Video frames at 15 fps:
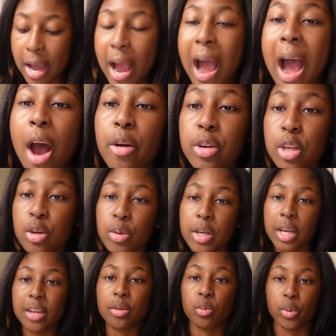How do you
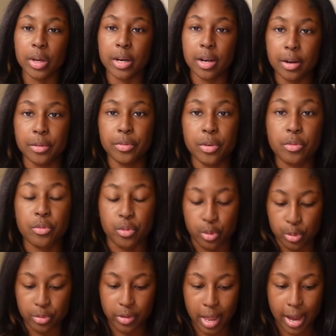get rid of
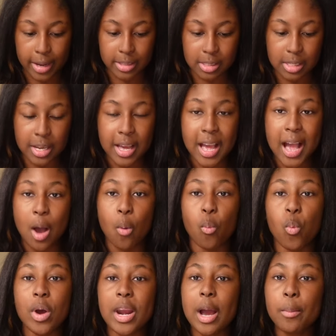fruit flies?
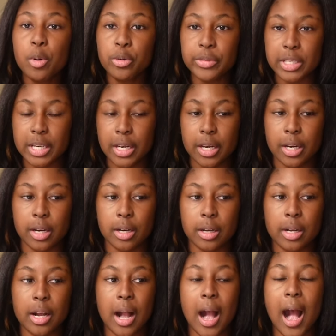When I moved in here,
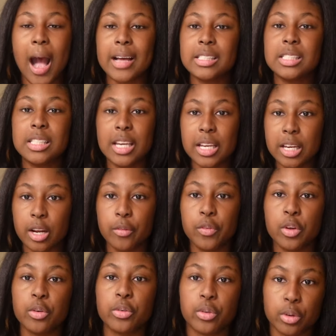I seen a
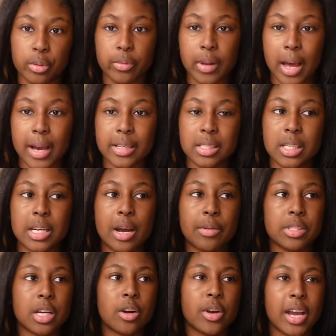few fruit flies and I
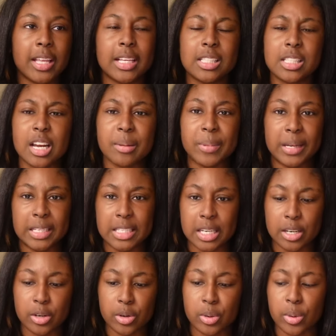was like, okay, that's not a big
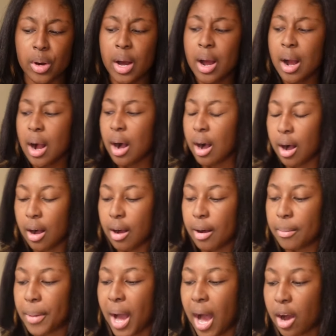deal.
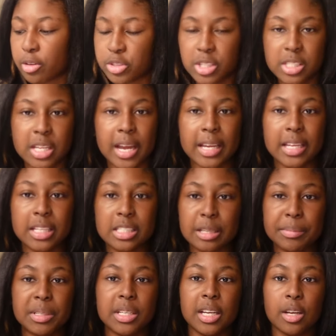Um, I'll just like get
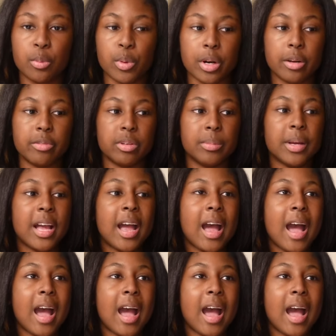something to get rid of them.